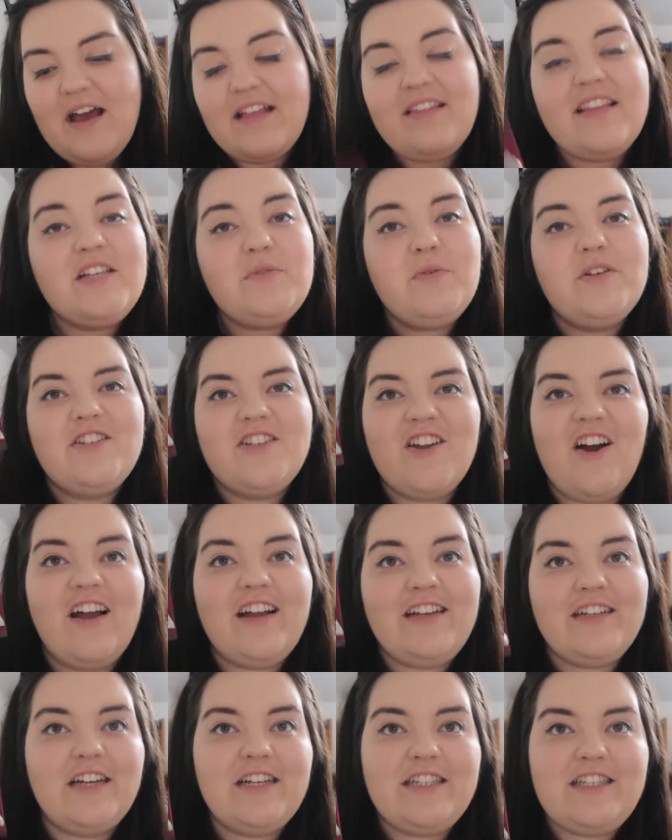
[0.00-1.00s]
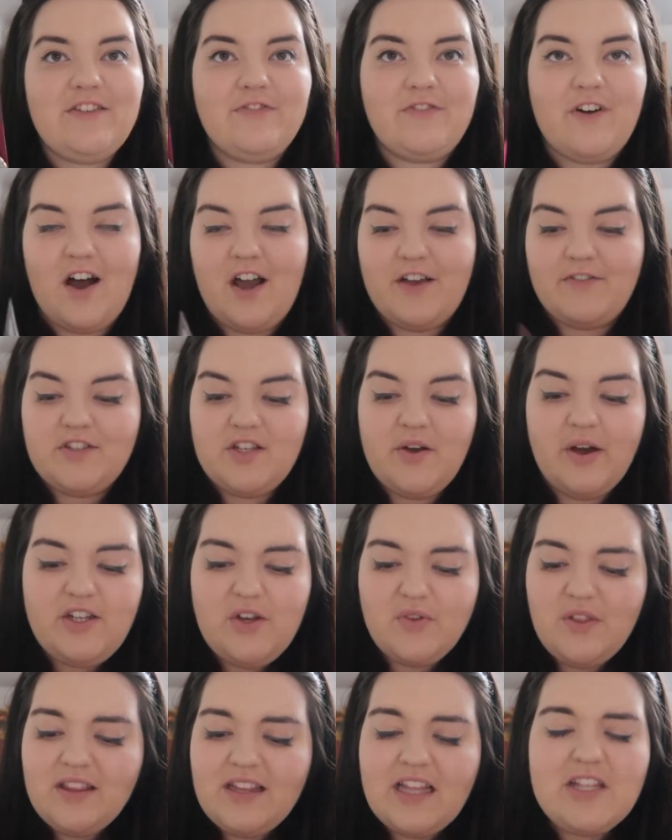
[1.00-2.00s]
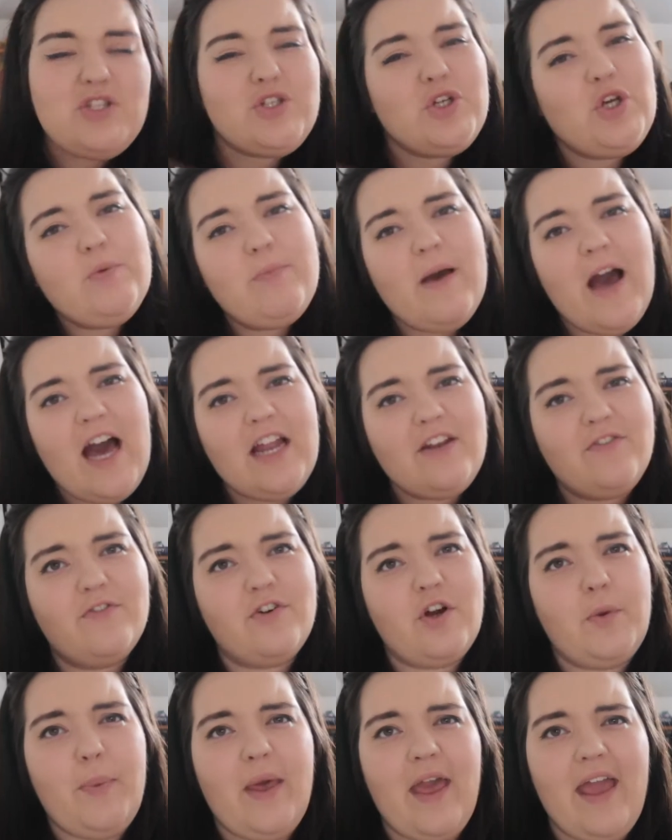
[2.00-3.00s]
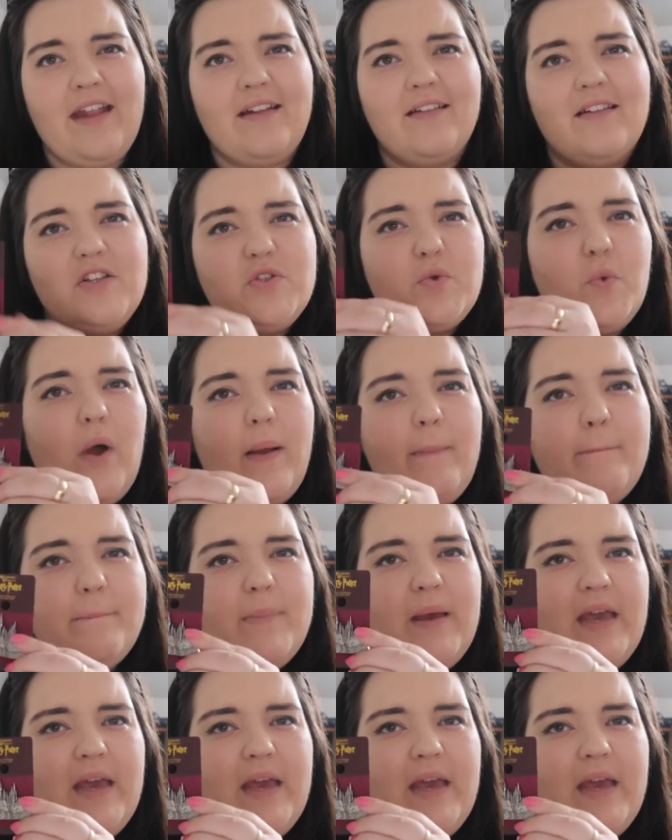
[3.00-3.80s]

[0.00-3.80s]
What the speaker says: and this was £9.95, so I don't think that's too bad for a pin that's quite